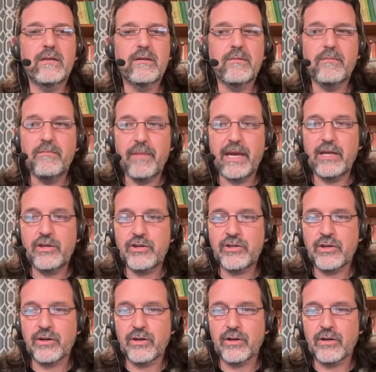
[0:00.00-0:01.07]
Make
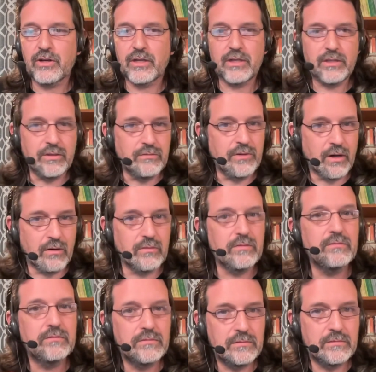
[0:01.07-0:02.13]
sure you don't
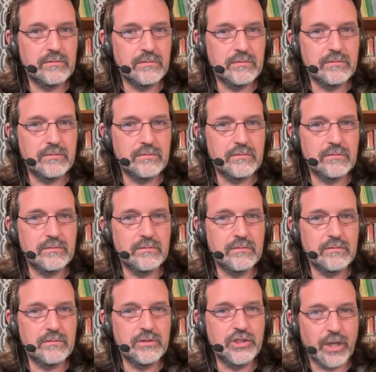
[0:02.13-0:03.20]

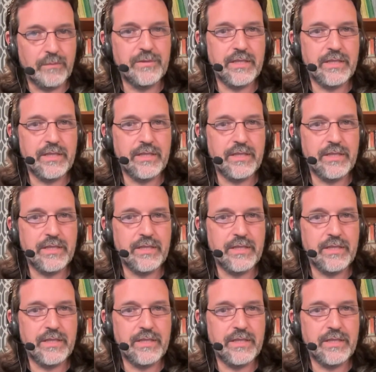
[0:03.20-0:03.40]
jump